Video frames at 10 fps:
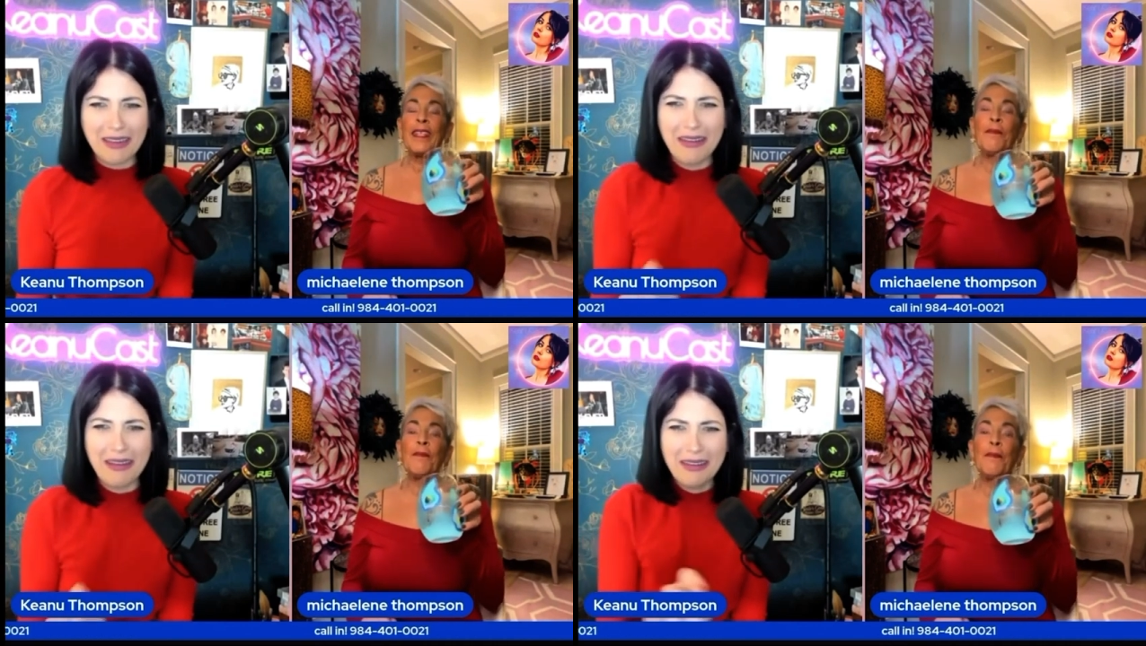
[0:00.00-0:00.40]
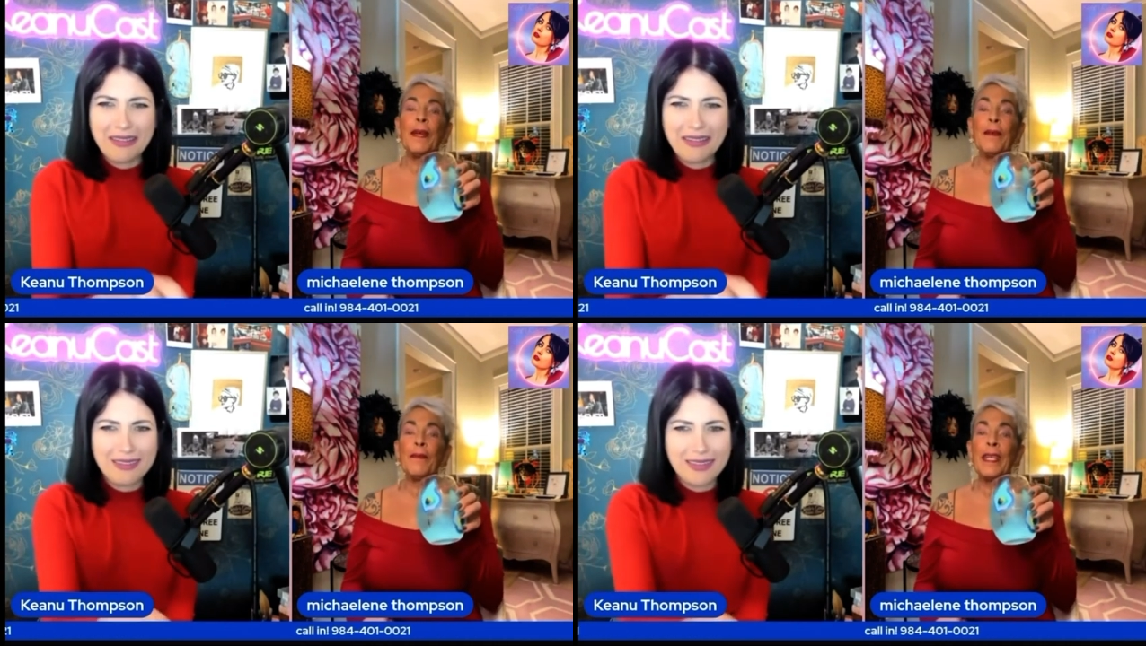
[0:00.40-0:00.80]
Speaker 1: bit
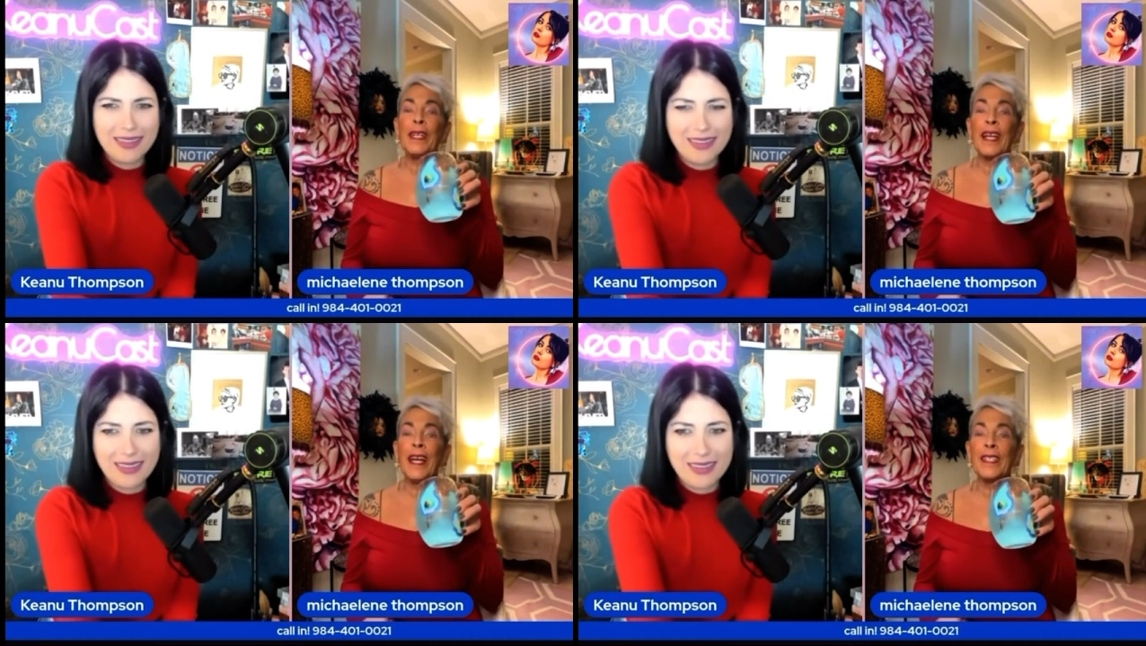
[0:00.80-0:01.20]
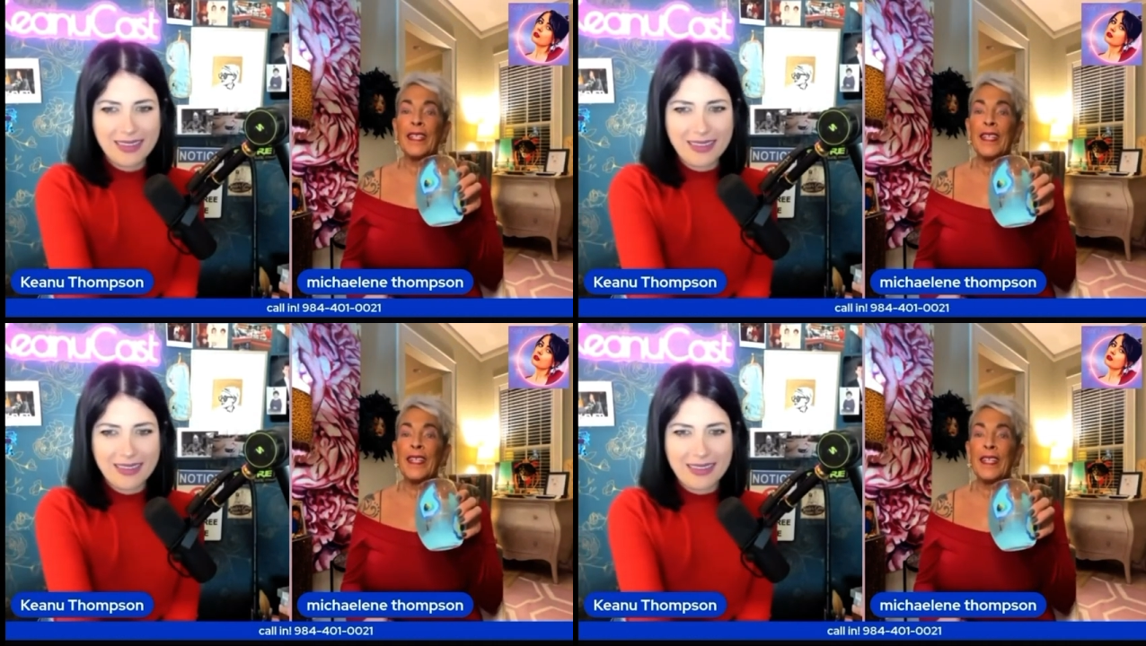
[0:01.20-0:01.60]
me, and I and
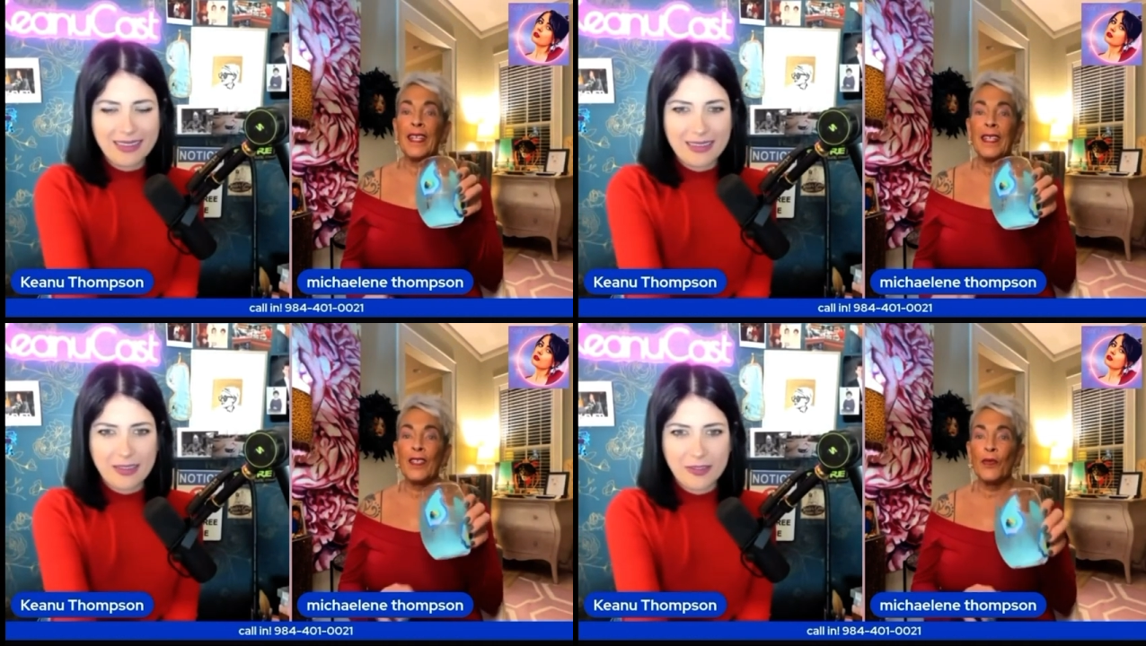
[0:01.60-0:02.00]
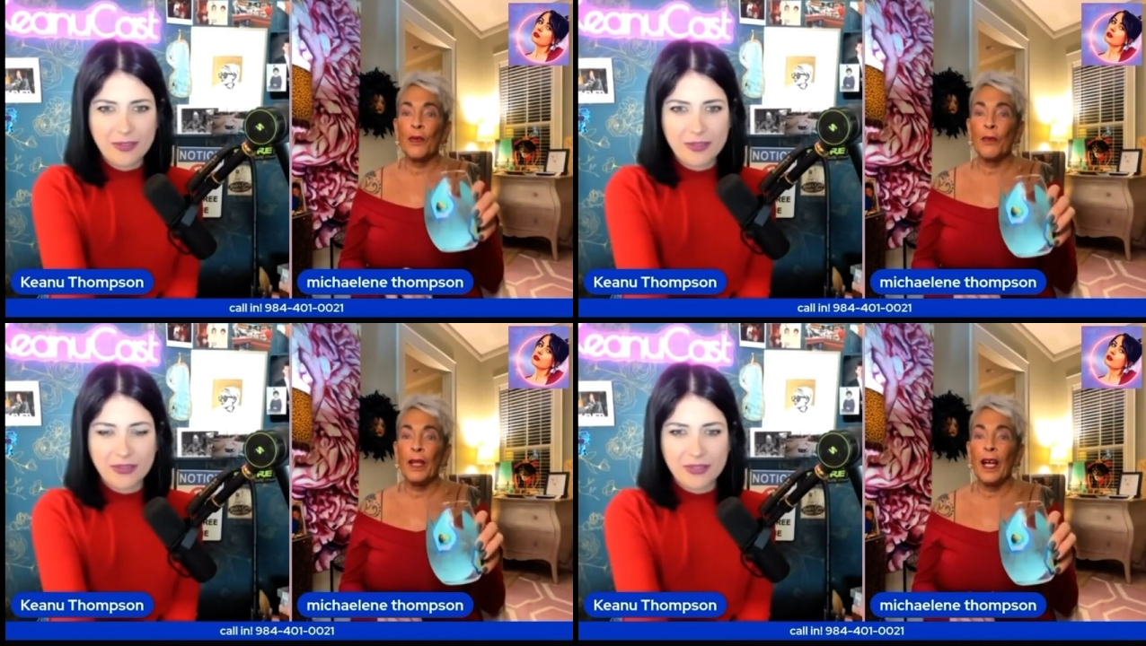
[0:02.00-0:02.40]
he, drew
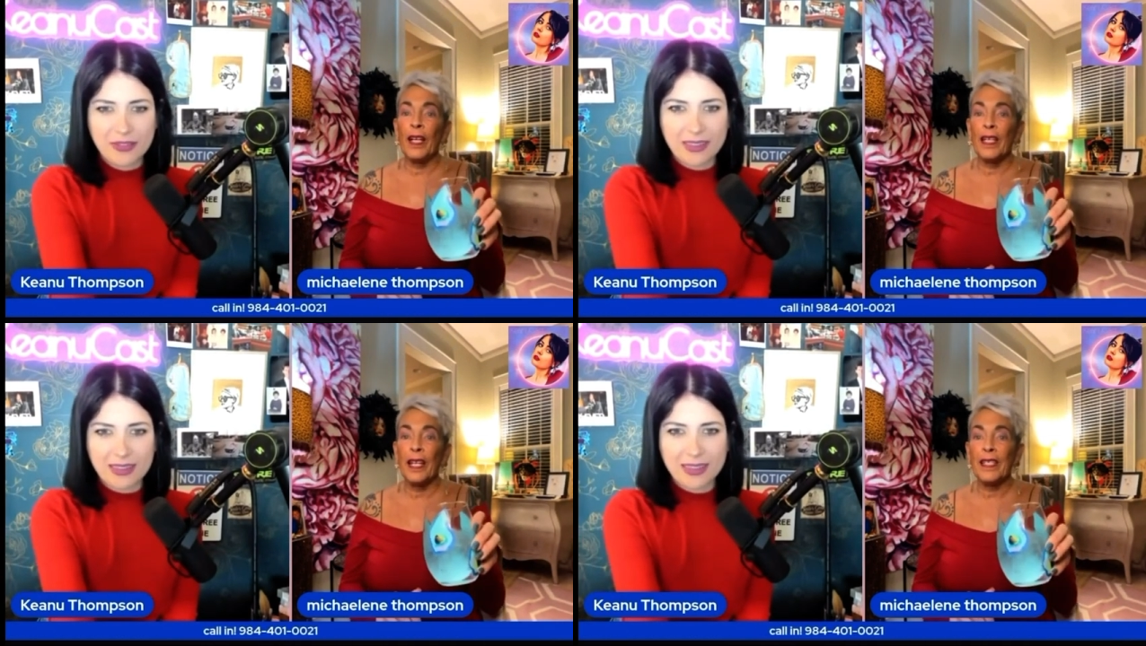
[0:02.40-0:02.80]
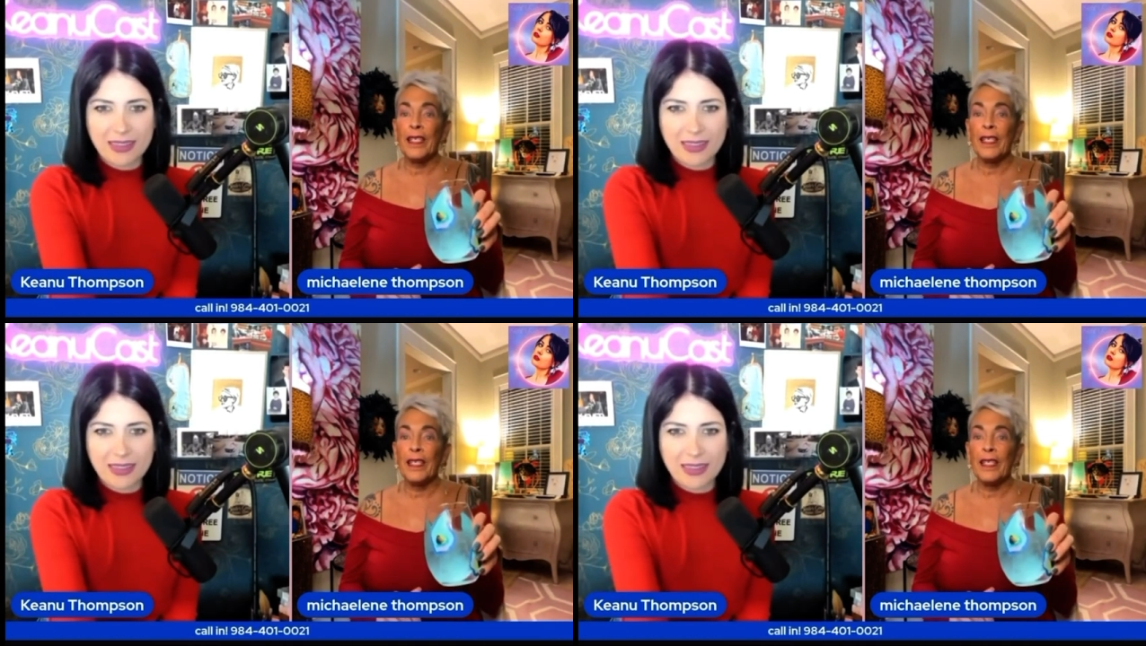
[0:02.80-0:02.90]
blood, and I started to